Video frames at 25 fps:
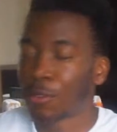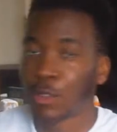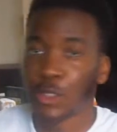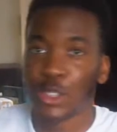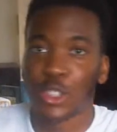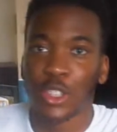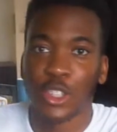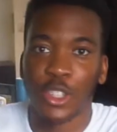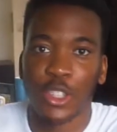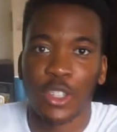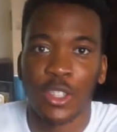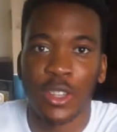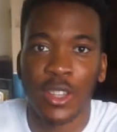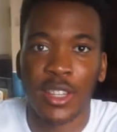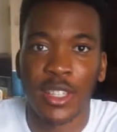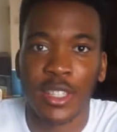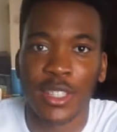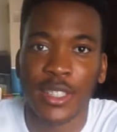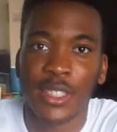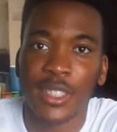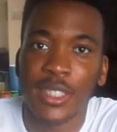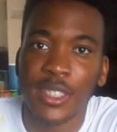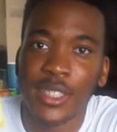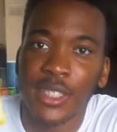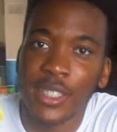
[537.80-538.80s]
also got
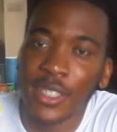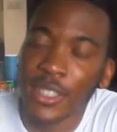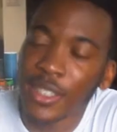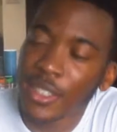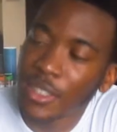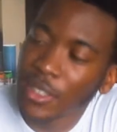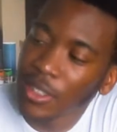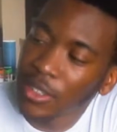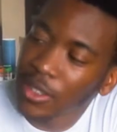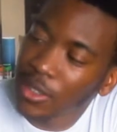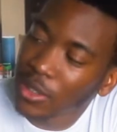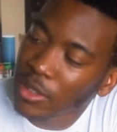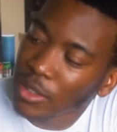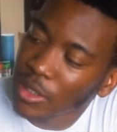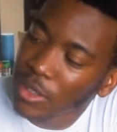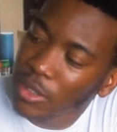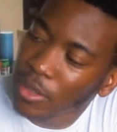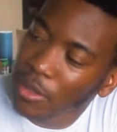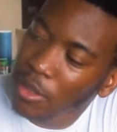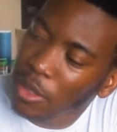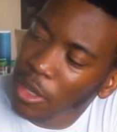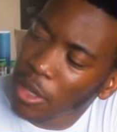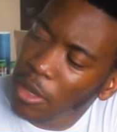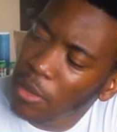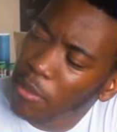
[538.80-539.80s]
this
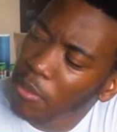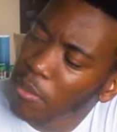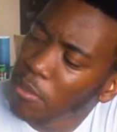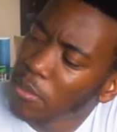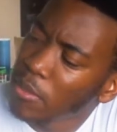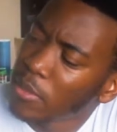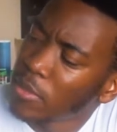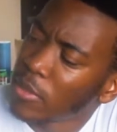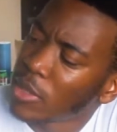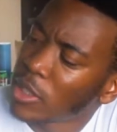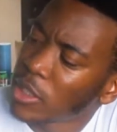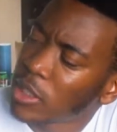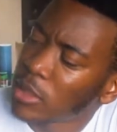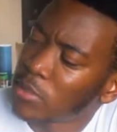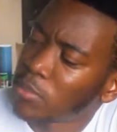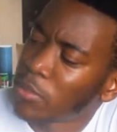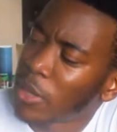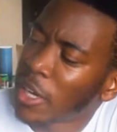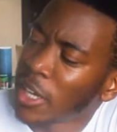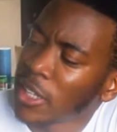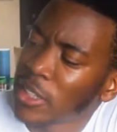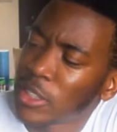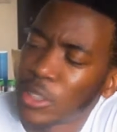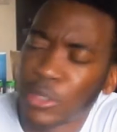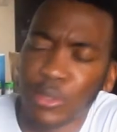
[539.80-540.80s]

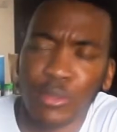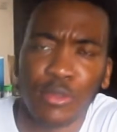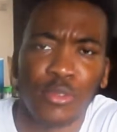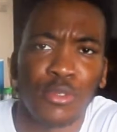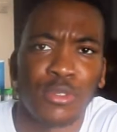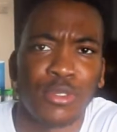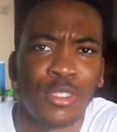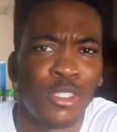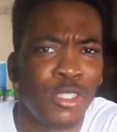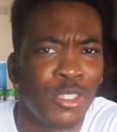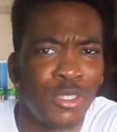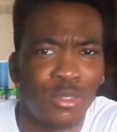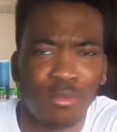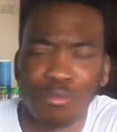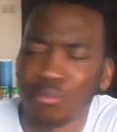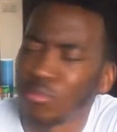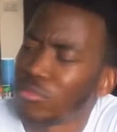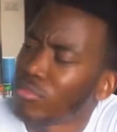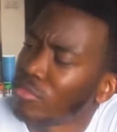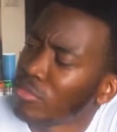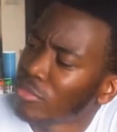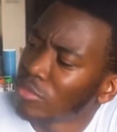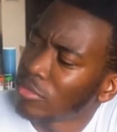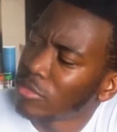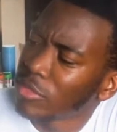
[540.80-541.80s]
spice, or
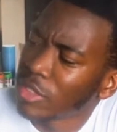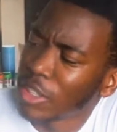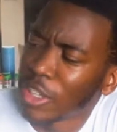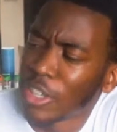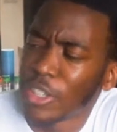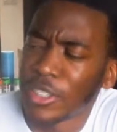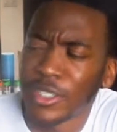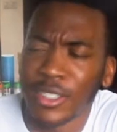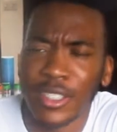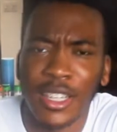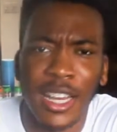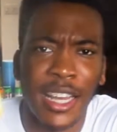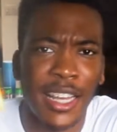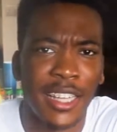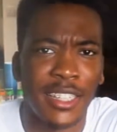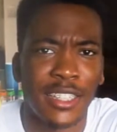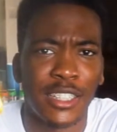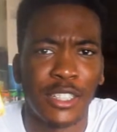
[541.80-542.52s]
like a